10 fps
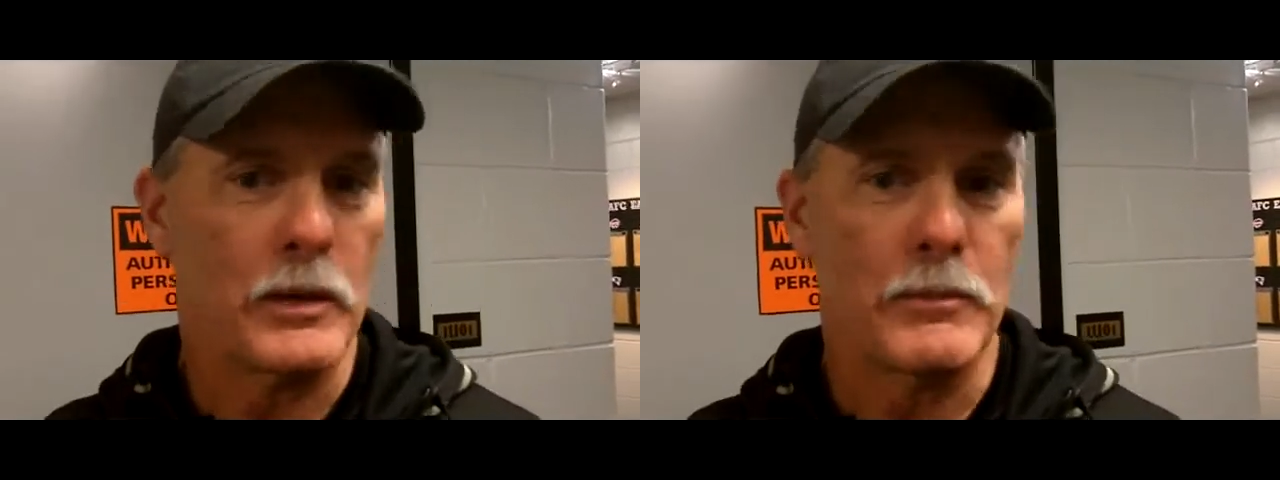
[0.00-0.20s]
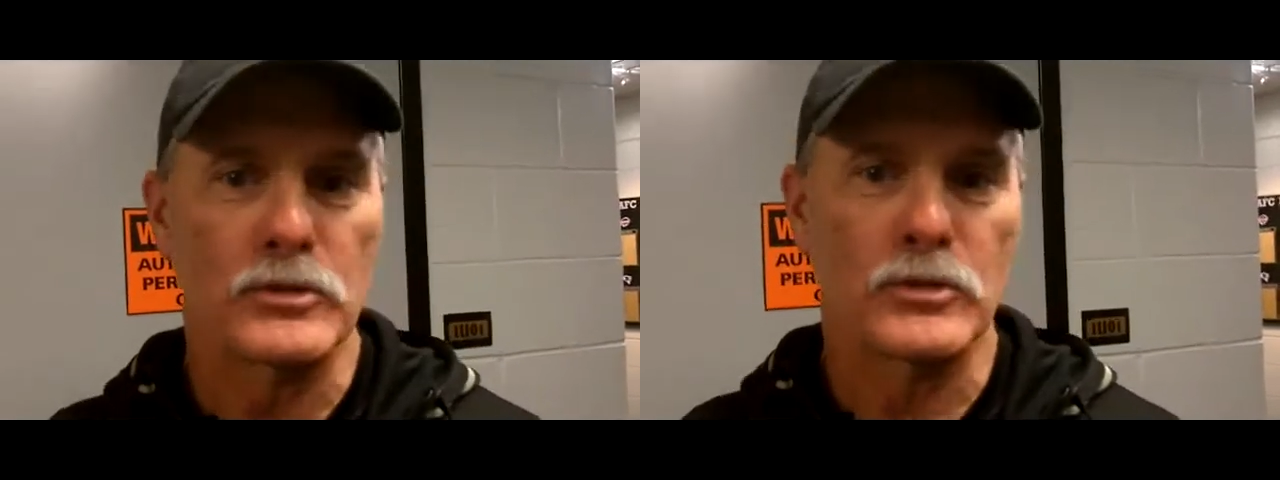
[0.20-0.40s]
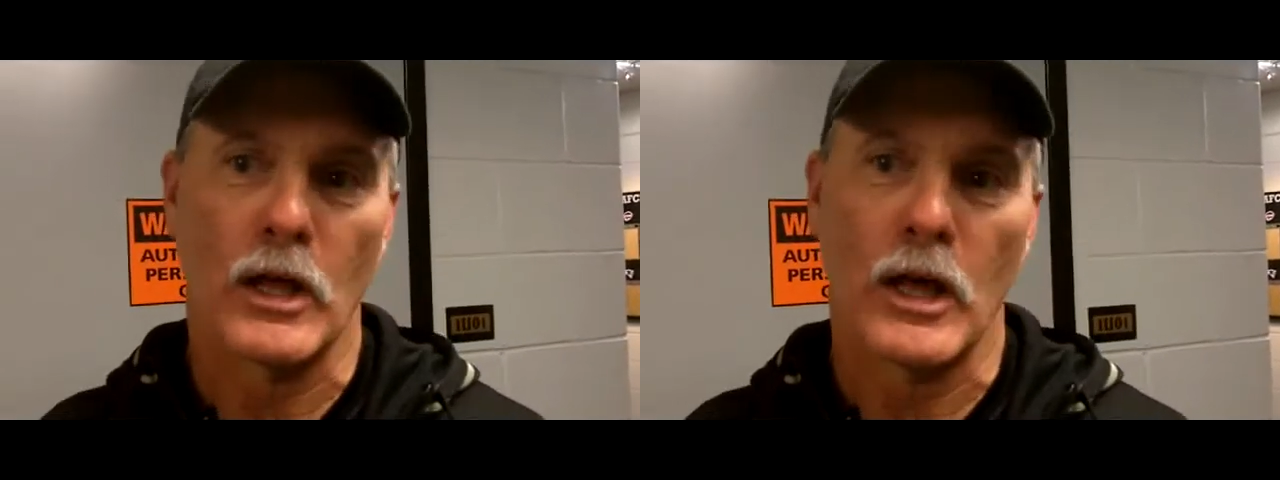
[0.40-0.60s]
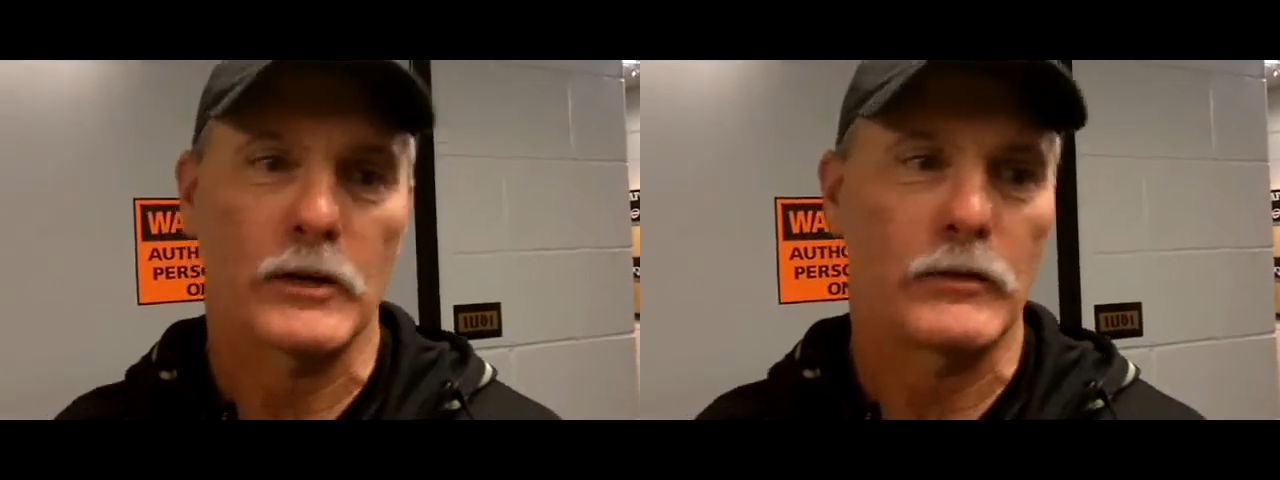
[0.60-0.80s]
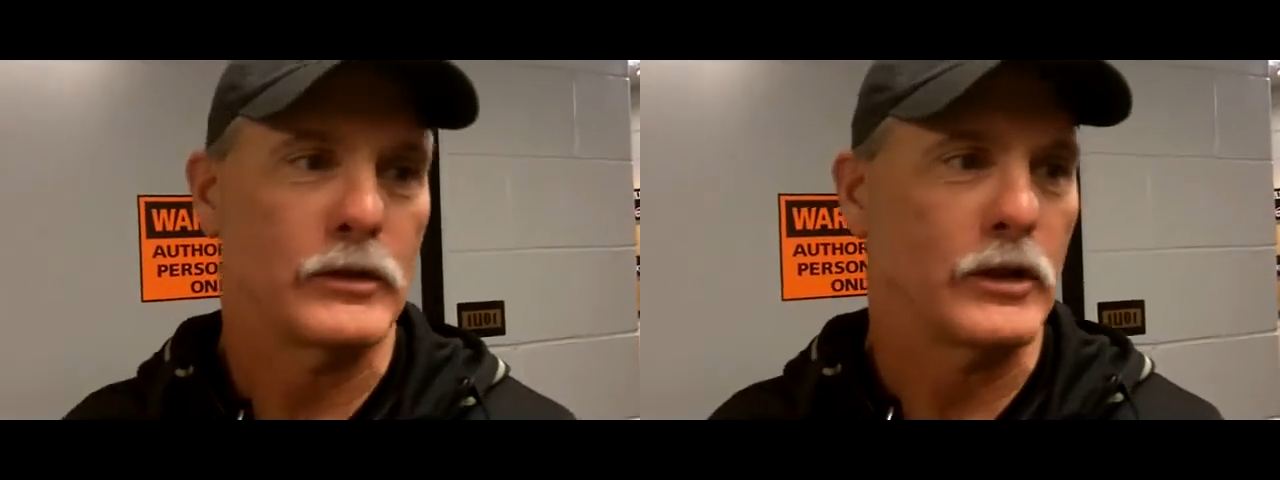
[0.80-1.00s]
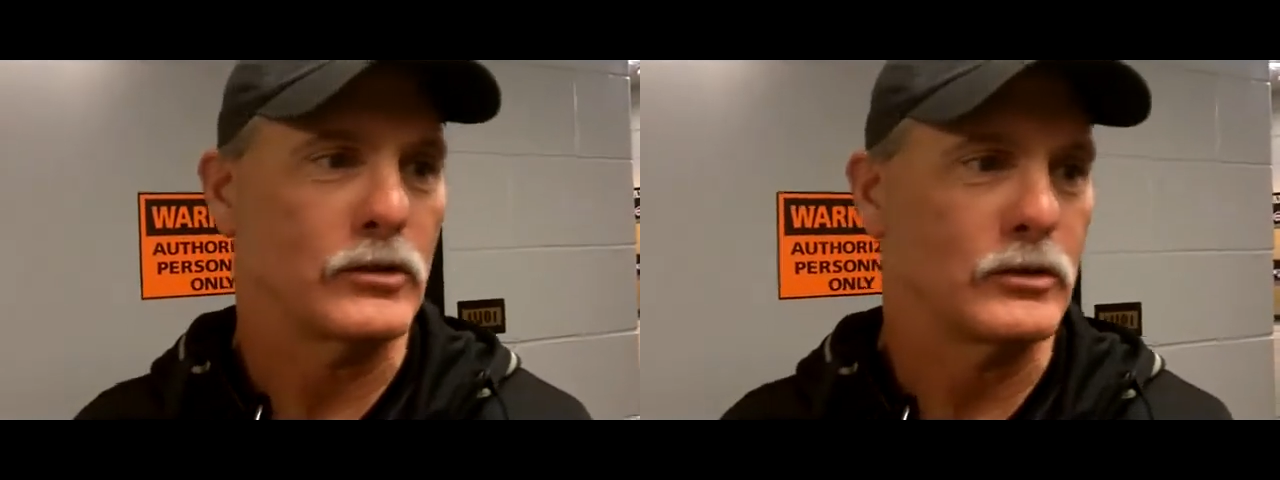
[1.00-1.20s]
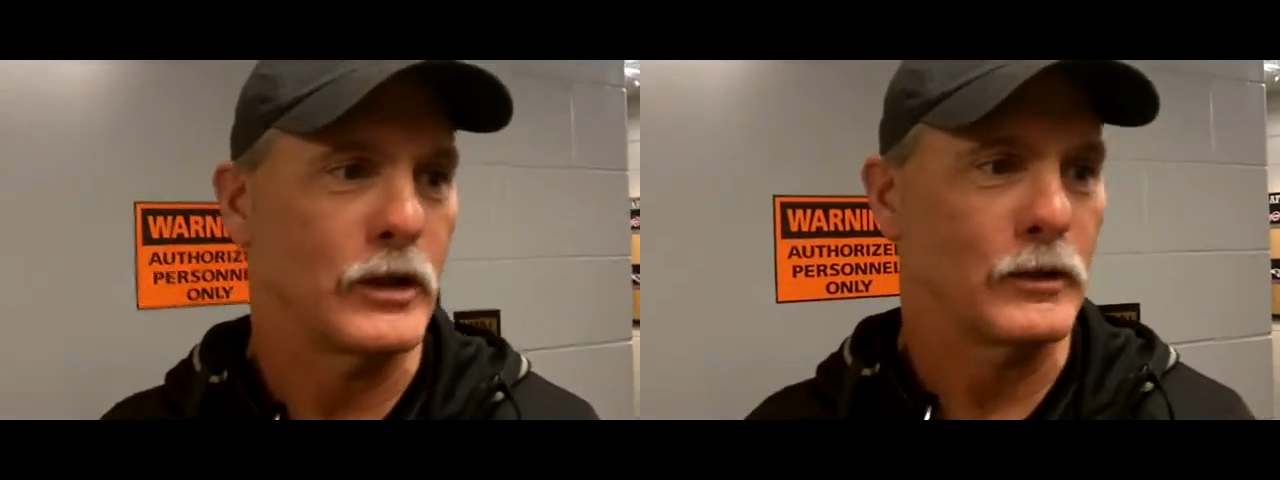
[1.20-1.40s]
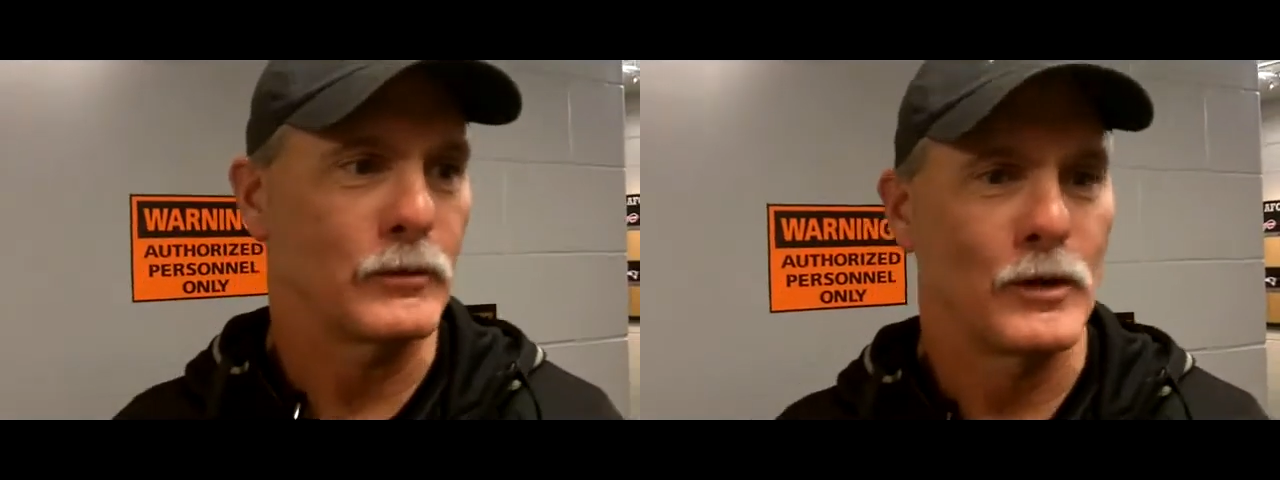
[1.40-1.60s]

I missed a lot of it yesterday,